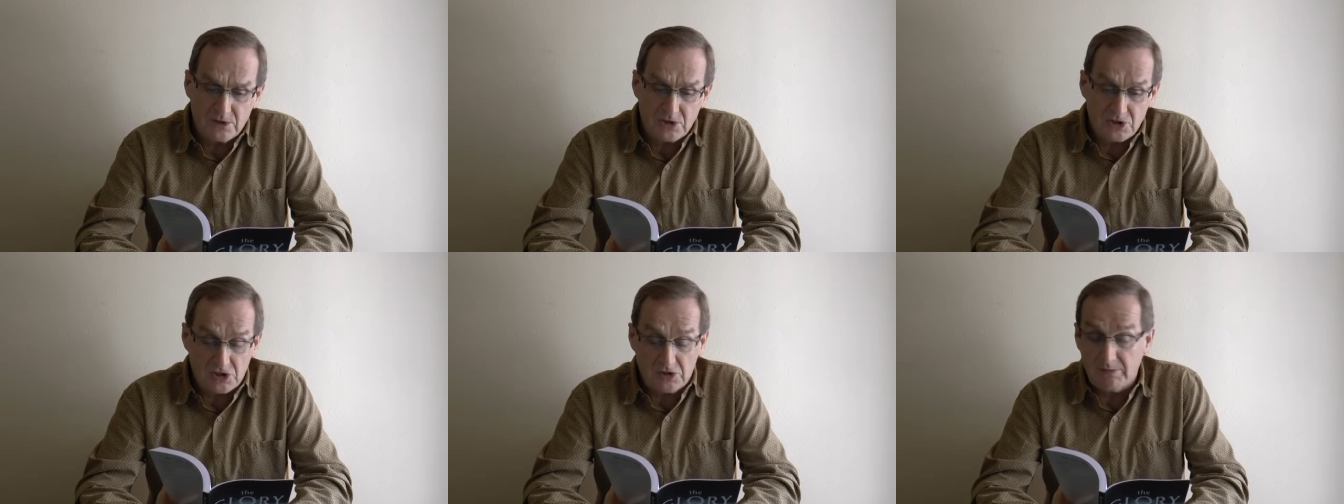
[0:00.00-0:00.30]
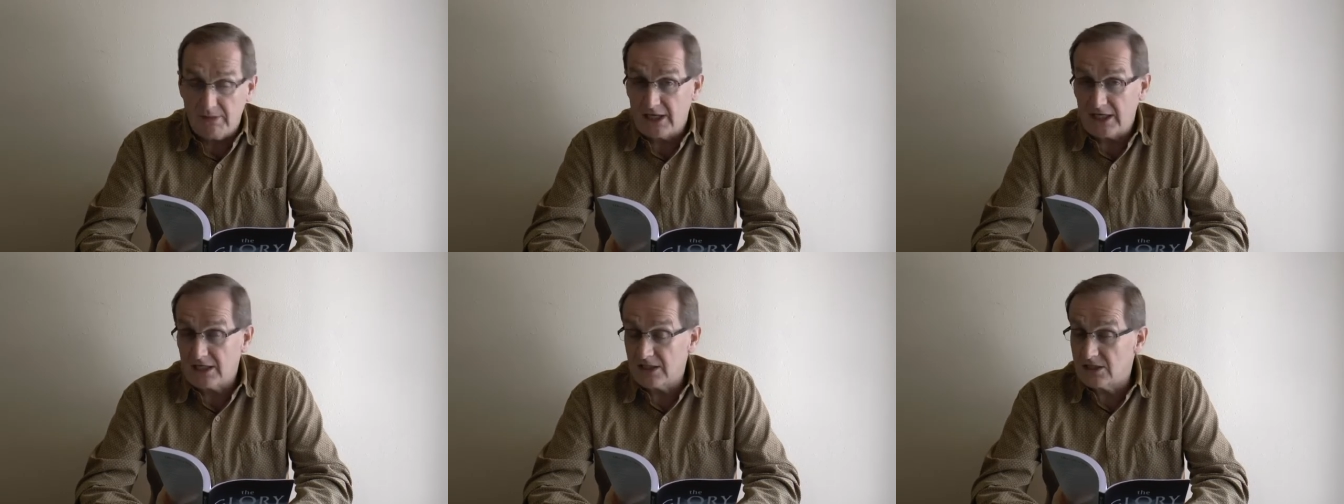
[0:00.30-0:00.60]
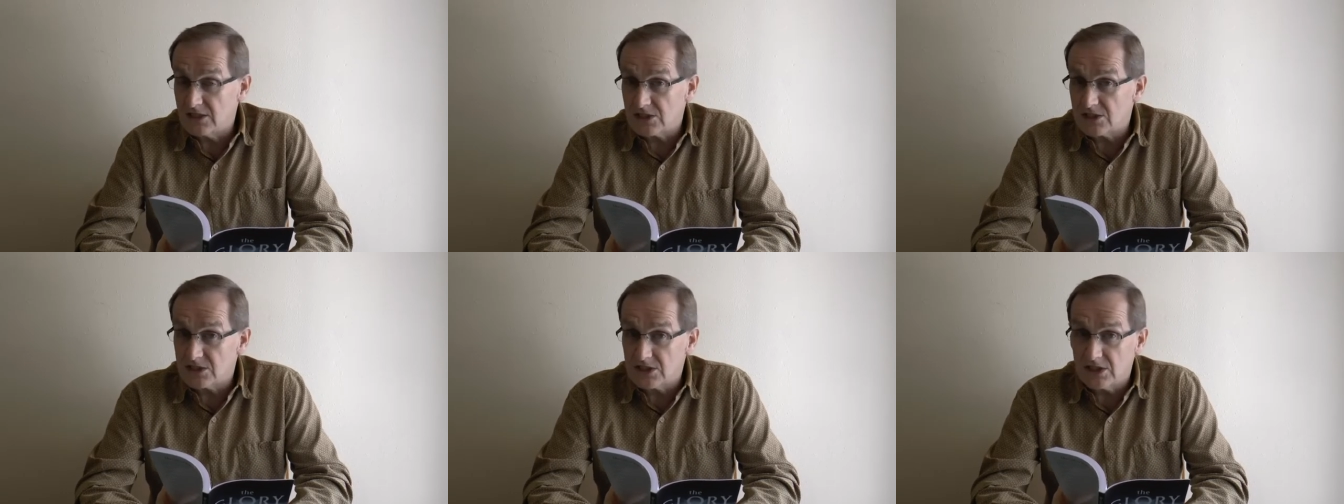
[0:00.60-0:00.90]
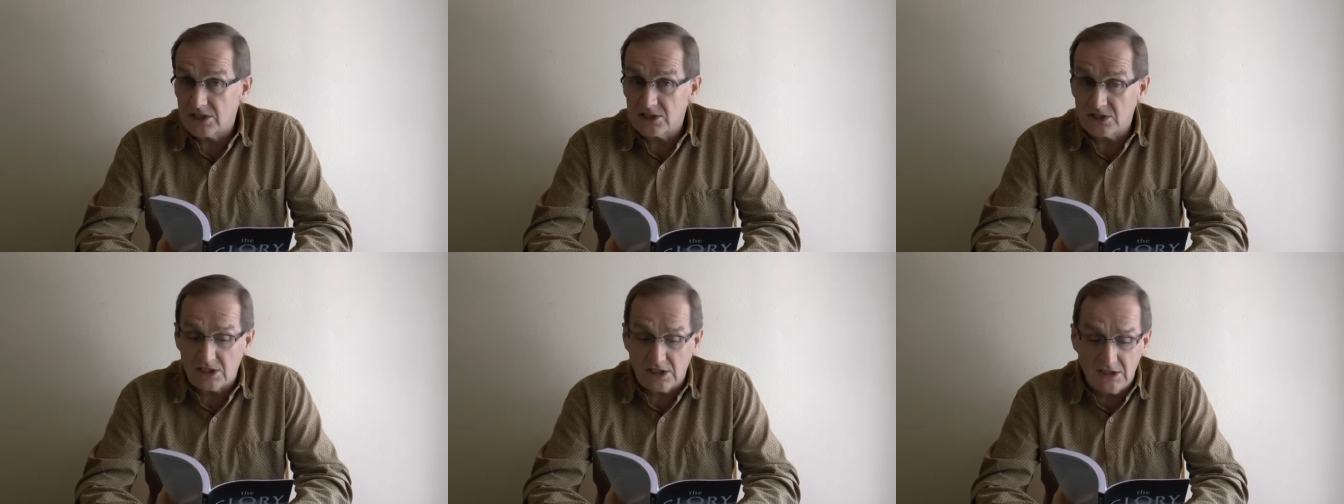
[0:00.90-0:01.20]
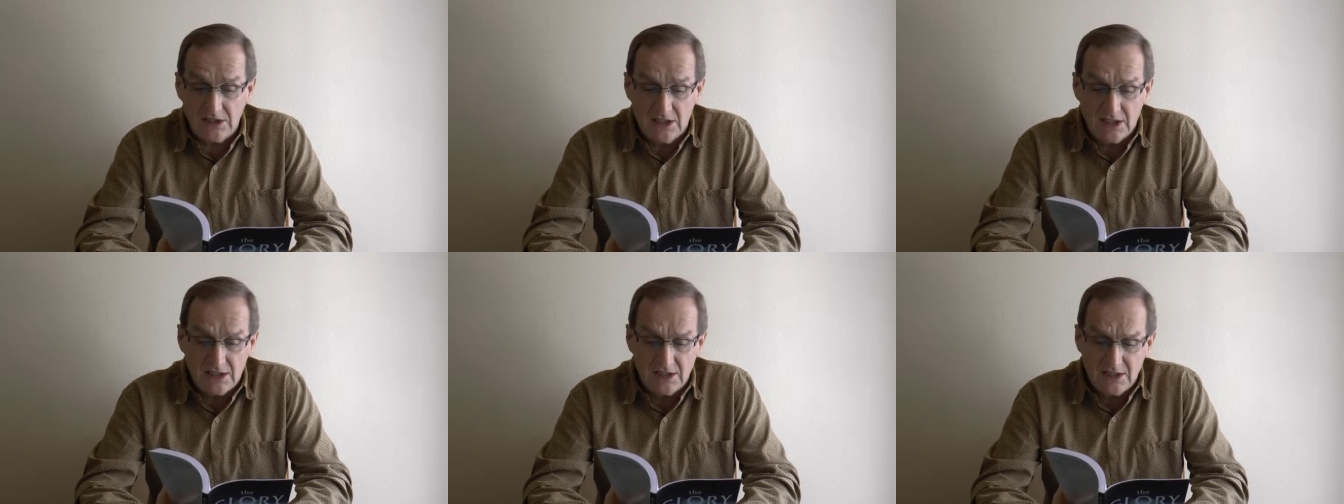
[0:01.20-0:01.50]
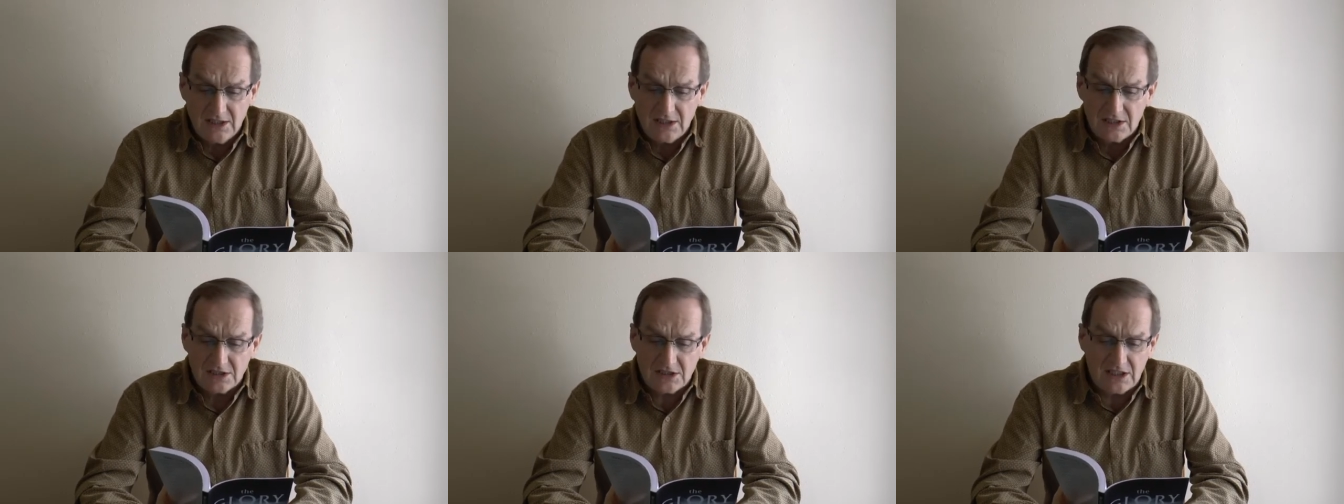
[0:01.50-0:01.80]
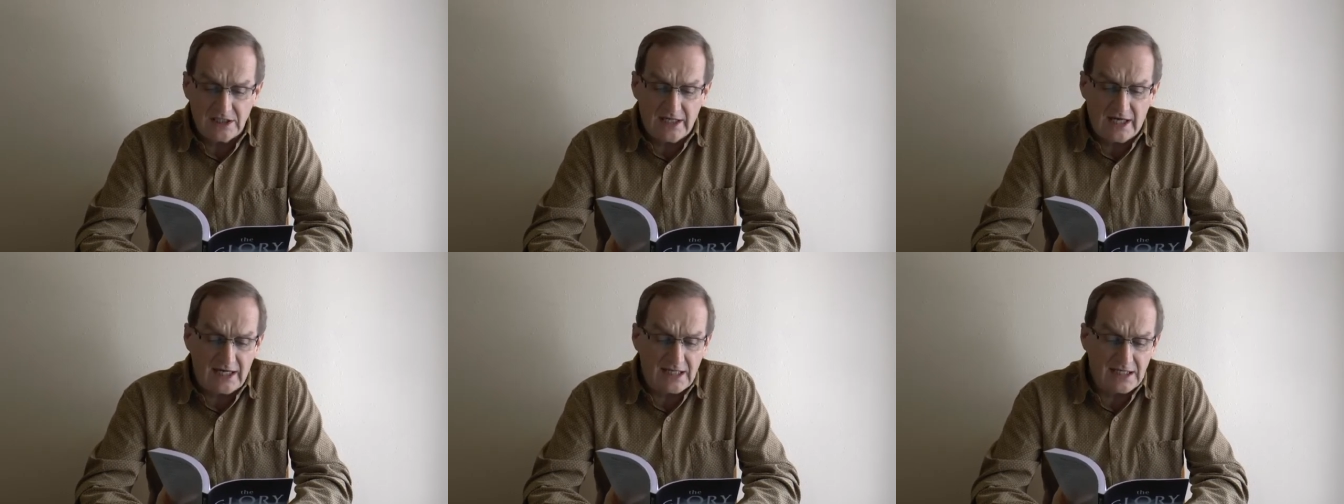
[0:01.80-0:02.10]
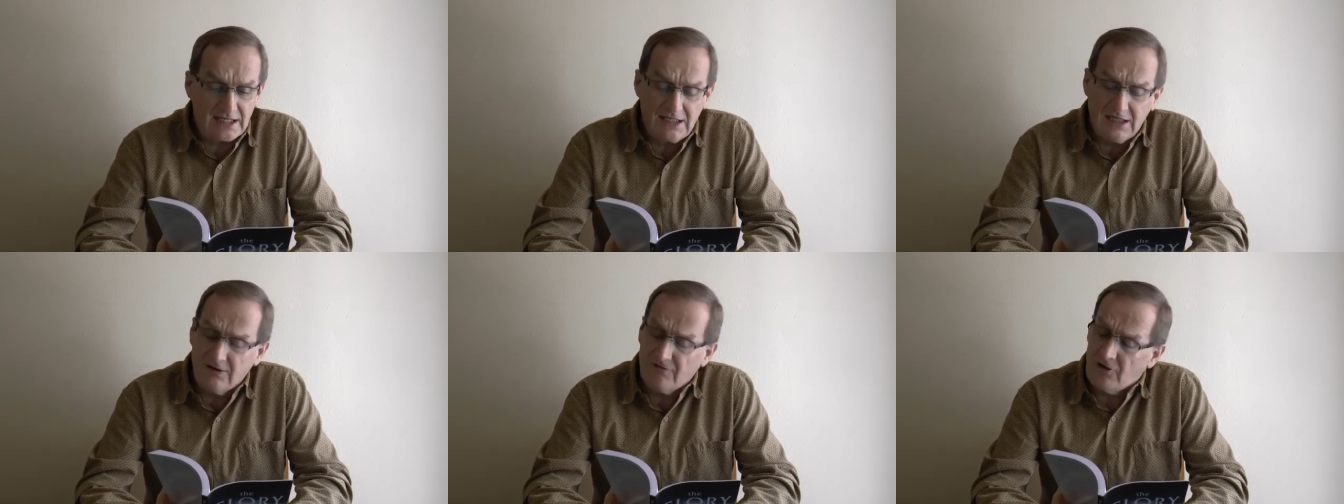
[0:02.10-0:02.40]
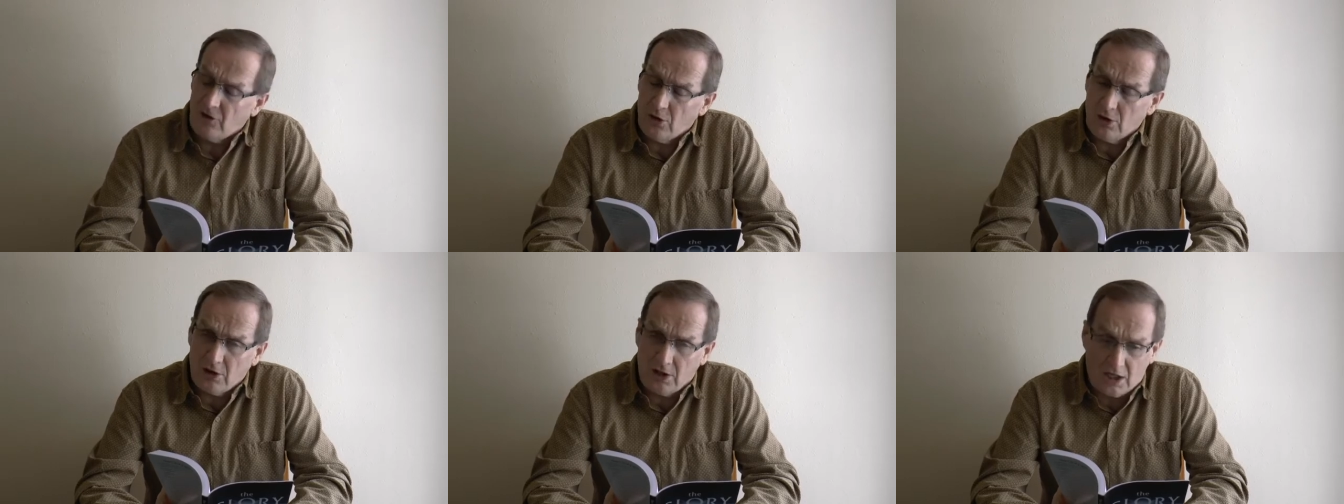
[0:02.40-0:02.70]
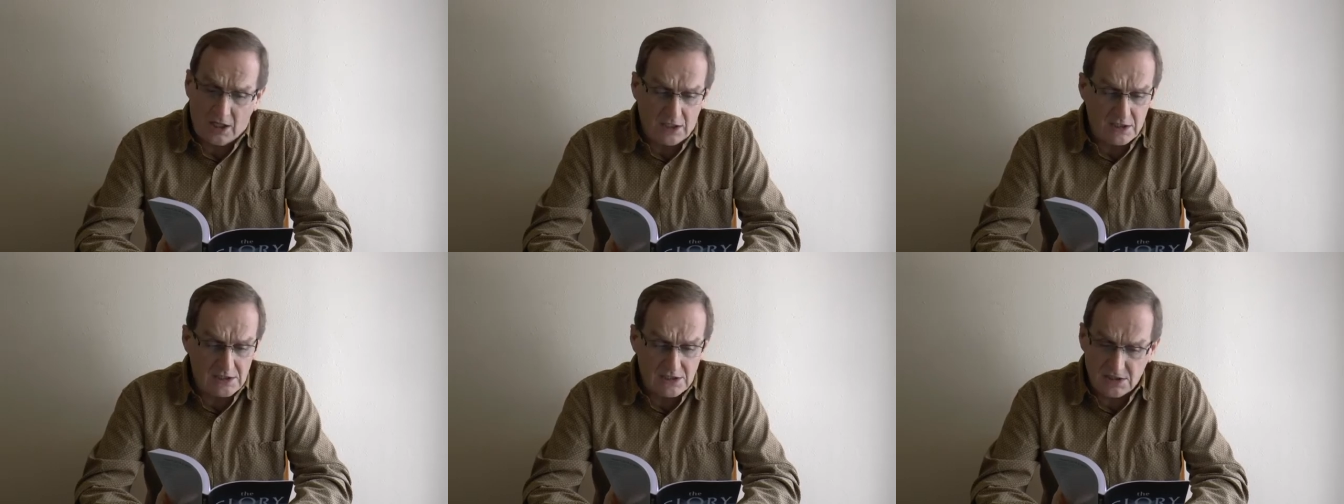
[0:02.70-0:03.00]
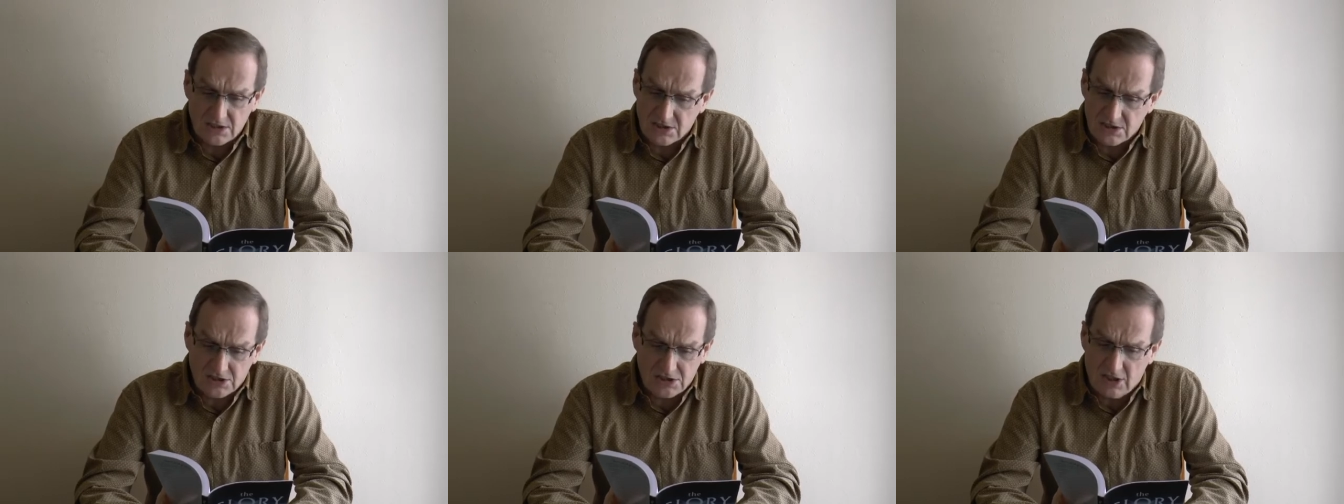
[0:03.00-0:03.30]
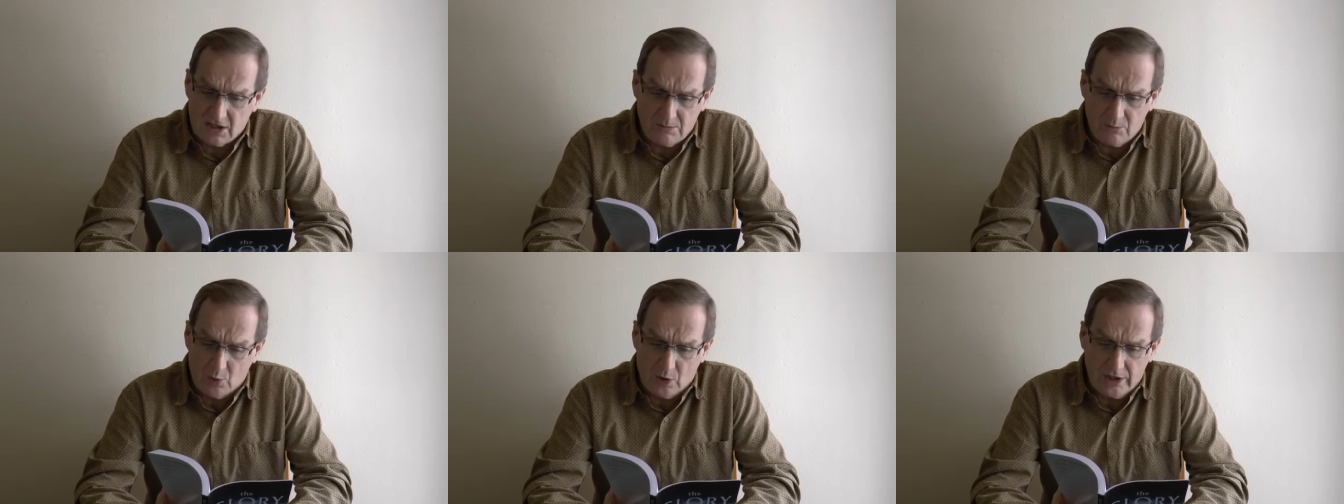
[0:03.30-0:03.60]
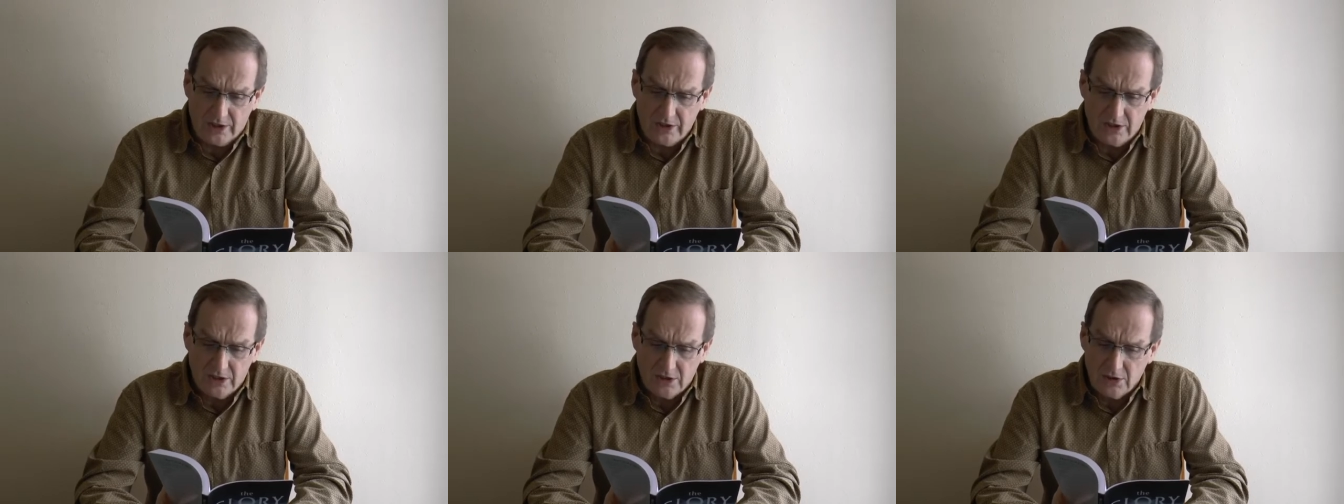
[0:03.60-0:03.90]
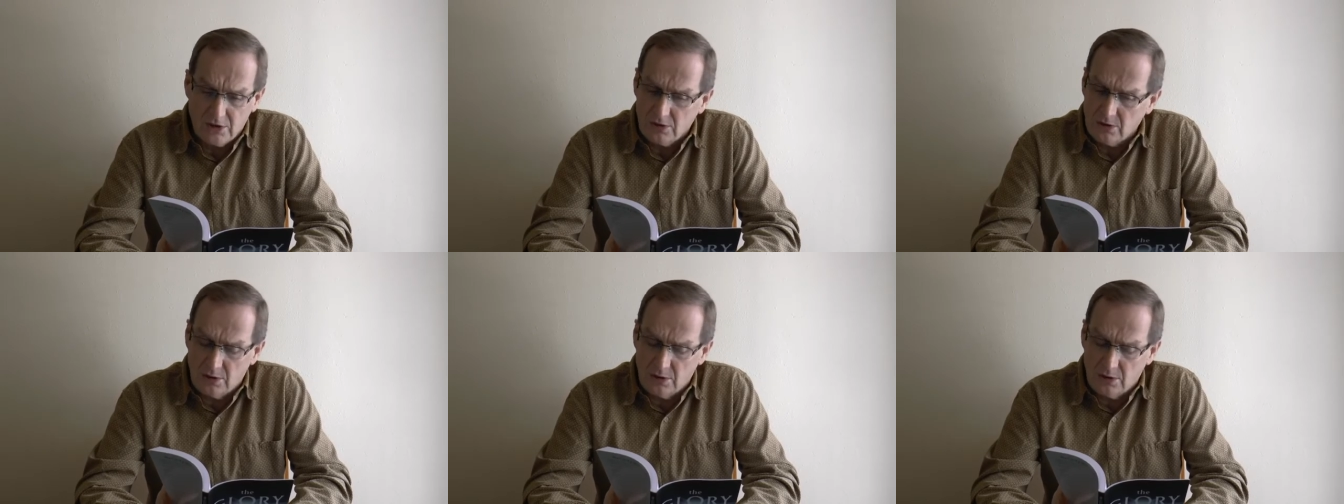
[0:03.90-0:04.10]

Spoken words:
She made a decision to not give her heart to someone